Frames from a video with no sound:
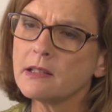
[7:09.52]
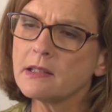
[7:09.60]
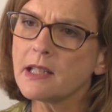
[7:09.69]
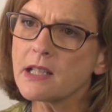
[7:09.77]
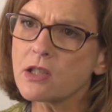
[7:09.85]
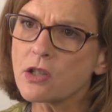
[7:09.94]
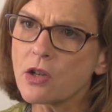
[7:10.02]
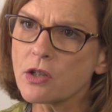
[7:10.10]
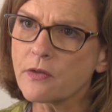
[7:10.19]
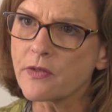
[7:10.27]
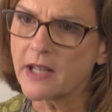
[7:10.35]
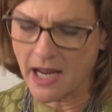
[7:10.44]
Let's turn
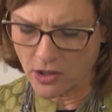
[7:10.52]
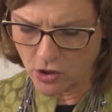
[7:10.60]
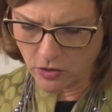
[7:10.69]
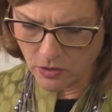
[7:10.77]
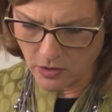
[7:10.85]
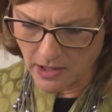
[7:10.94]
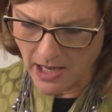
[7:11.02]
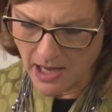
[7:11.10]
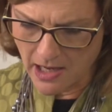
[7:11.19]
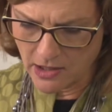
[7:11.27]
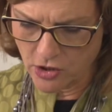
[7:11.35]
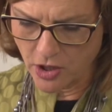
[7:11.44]
to financial
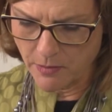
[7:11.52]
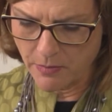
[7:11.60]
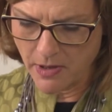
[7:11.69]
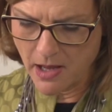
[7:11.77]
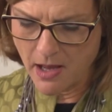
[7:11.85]
hardship.